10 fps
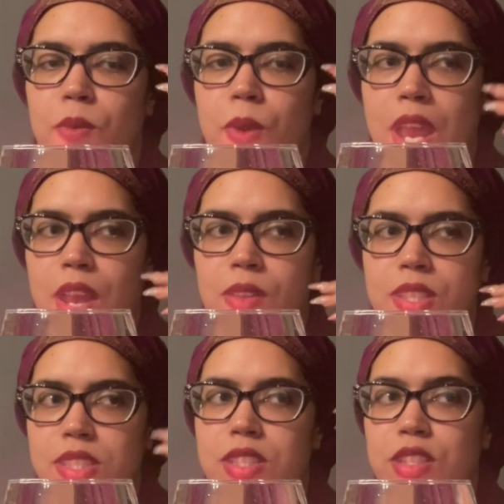wow,
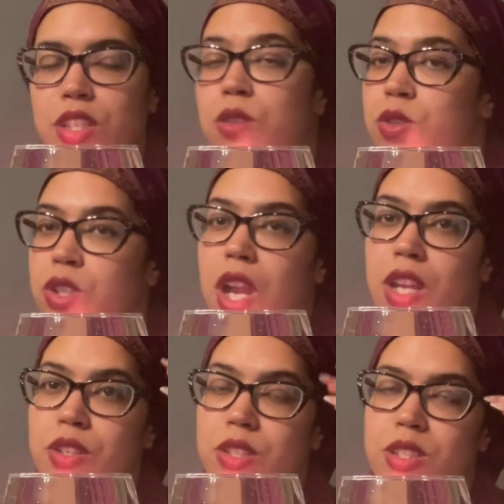this is a huge
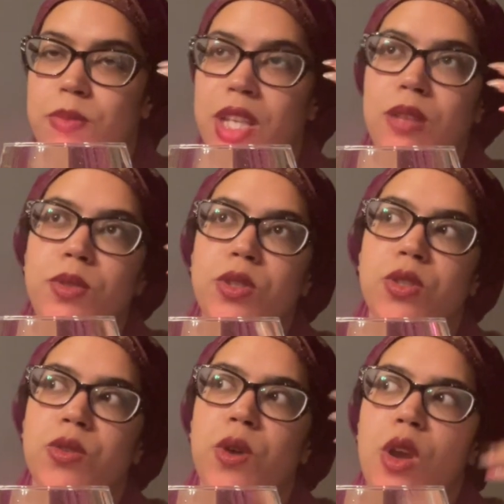honor to be able
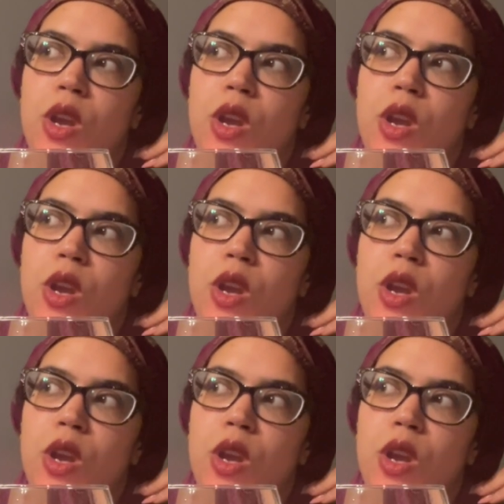to